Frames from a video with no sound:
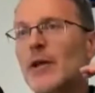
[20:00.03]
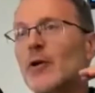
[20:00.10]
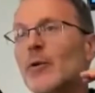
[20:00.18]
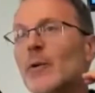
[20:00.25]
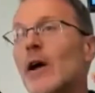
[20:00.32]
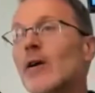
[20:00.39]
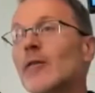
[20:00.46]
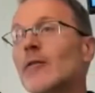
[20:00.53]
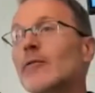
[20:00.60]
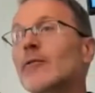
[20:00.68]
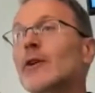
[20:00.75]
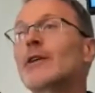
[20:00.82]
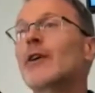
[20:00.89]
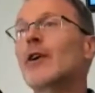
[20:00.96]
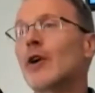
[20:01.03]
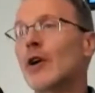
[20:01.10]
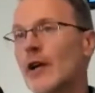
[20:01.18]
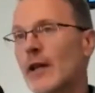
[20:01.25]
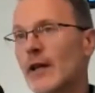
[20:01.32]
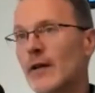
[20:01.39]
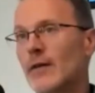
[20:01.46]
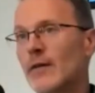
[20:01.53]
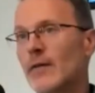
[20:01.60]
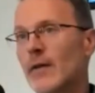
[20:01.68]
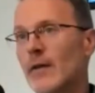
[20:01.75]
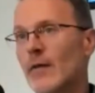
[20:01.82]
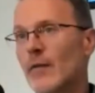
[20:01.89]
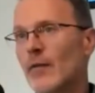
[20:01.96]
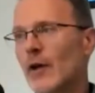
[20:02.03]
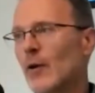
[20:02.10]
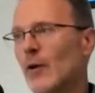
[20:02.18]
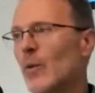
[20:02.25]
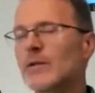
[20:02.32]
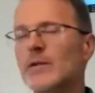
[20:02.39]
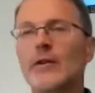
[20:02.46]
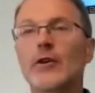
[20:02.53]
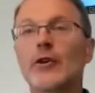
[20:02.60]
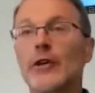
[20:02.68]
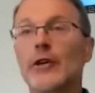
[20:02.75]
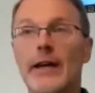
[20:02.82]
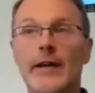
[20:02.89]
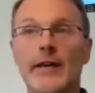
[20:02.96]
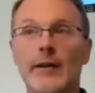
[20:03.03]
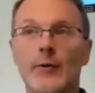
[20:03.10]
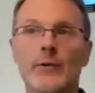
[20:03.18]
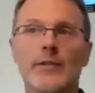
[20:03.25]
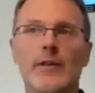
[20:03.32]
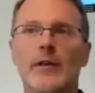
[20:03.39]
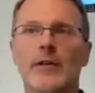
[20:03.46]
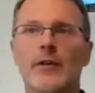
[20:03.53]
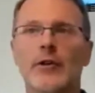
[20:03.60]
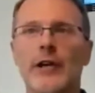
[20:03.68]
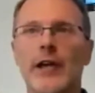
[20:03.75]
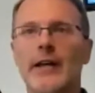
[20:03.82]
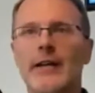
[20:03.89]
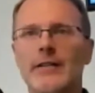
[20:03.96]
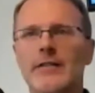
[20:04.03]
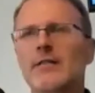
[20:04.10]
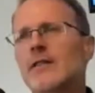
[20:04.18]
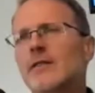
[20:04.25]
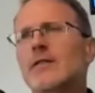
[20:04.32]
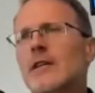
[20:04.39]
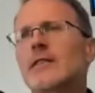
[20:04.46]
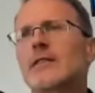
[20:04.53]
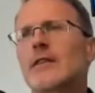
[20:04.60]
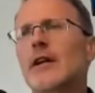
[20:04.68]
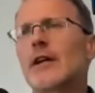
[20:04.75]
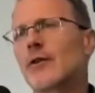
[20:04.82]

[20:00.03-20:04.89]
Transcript: been around for eternity. That it wasn't created, it was uncreated. It's an